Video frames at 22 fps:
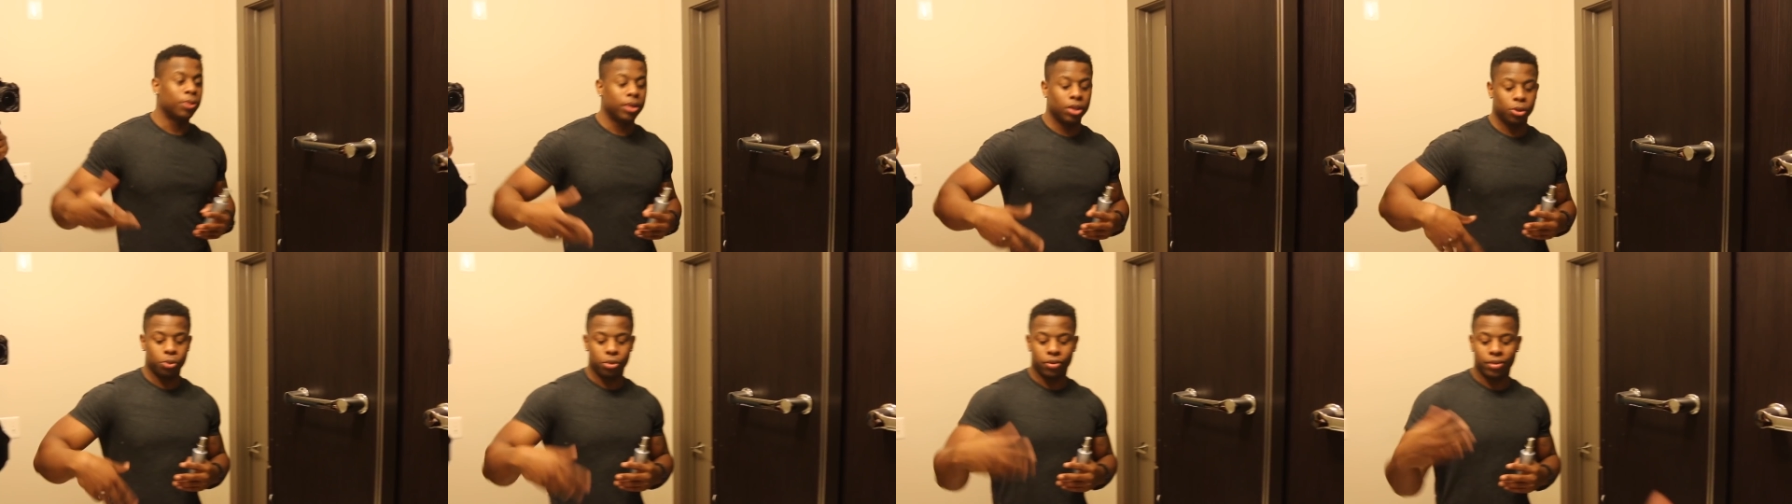
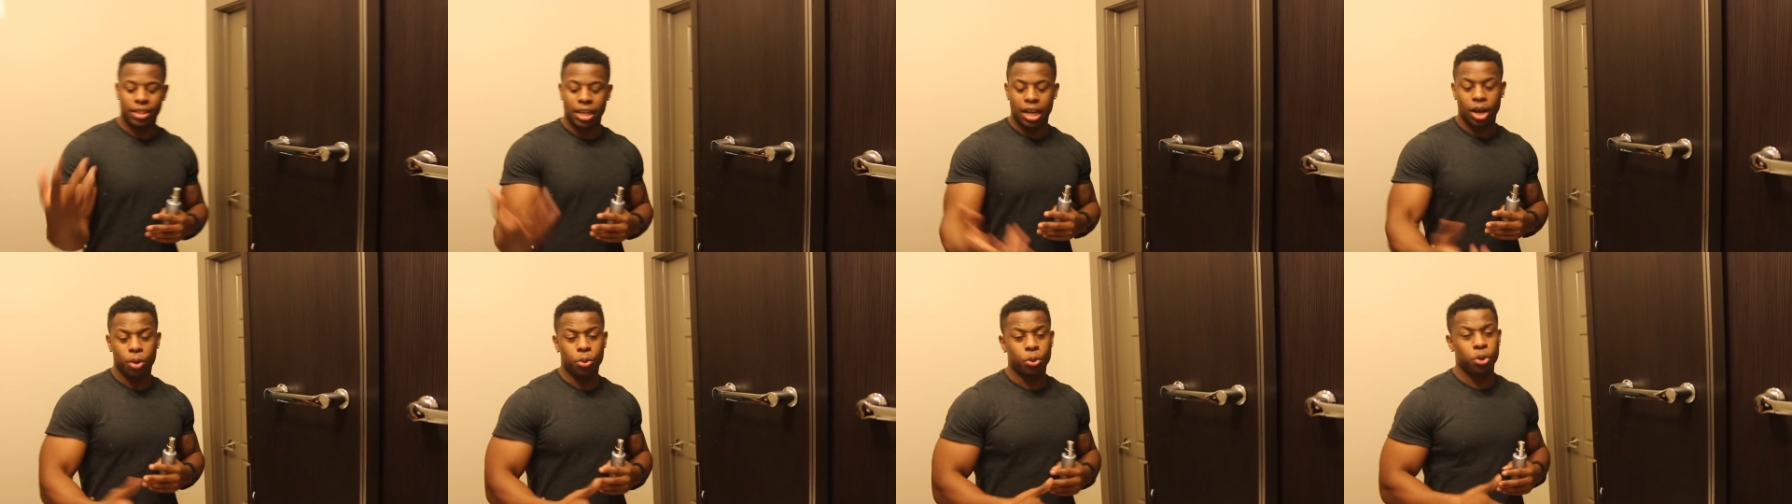whether with
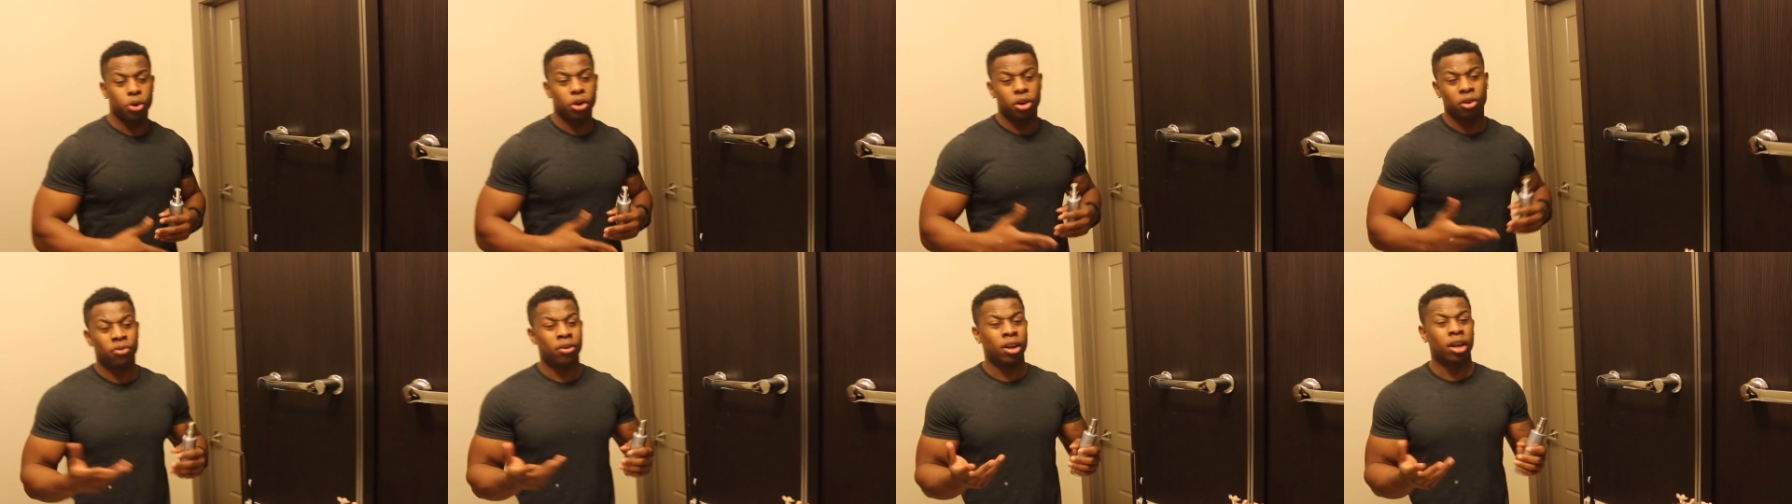tap
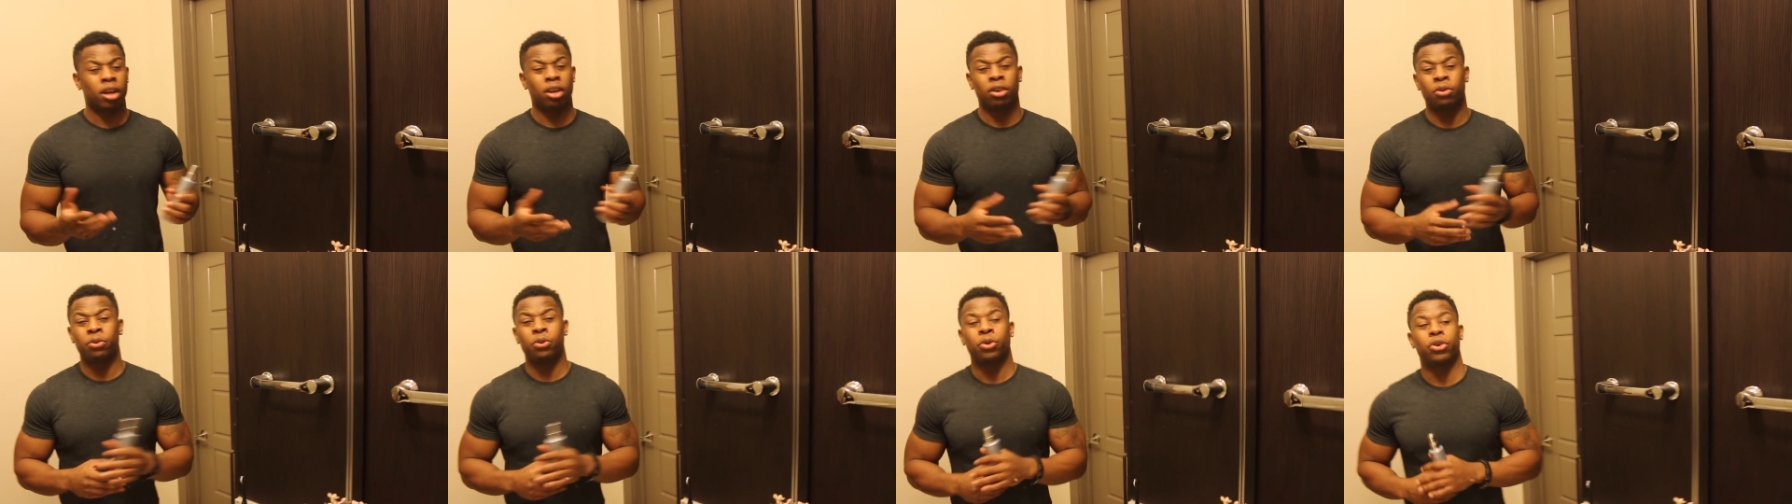water,
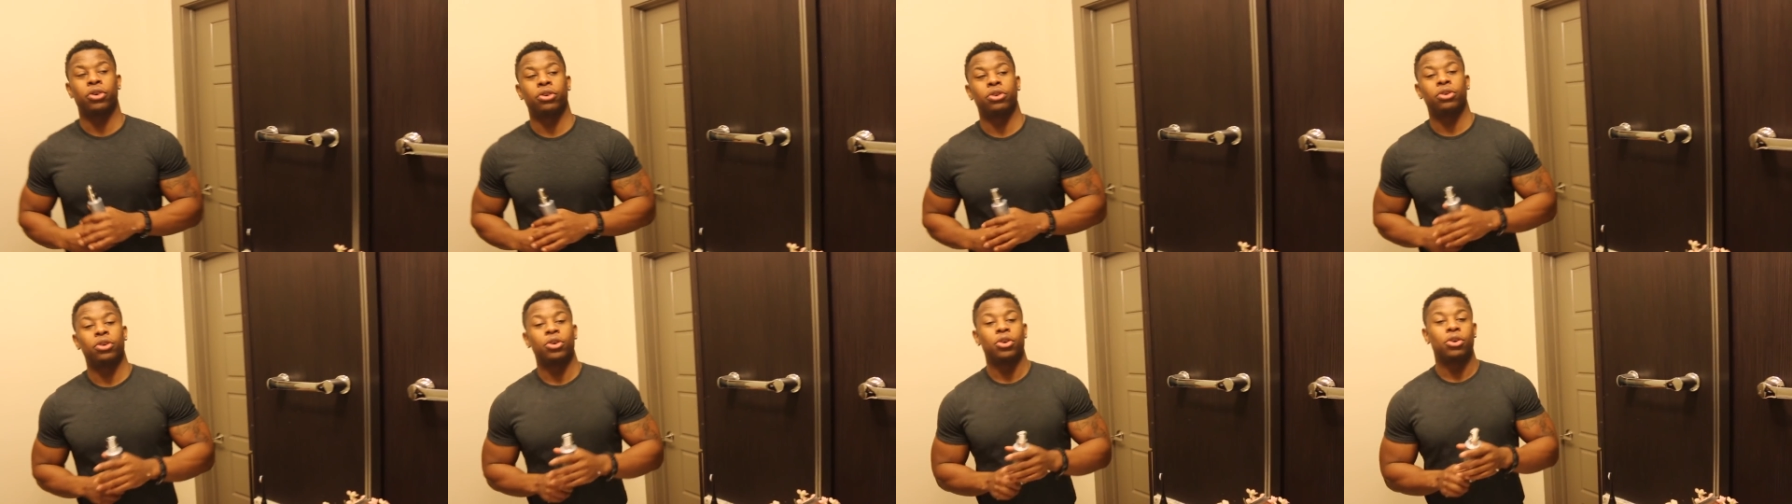regular
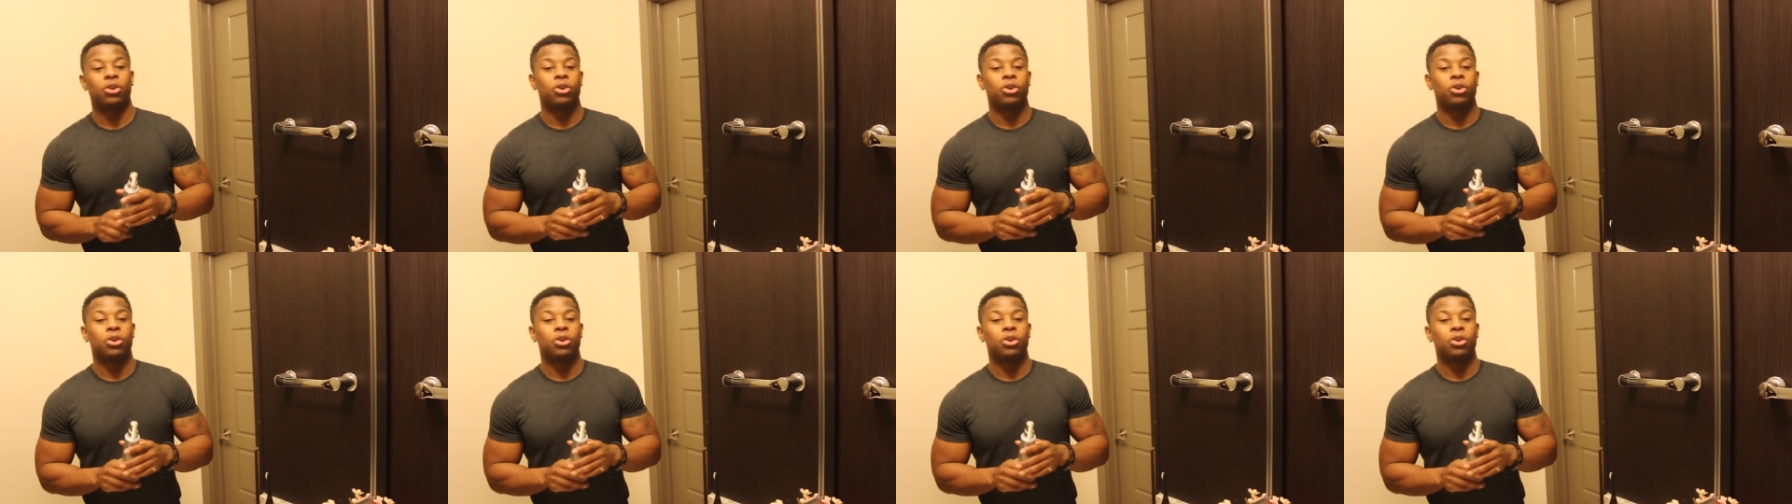water,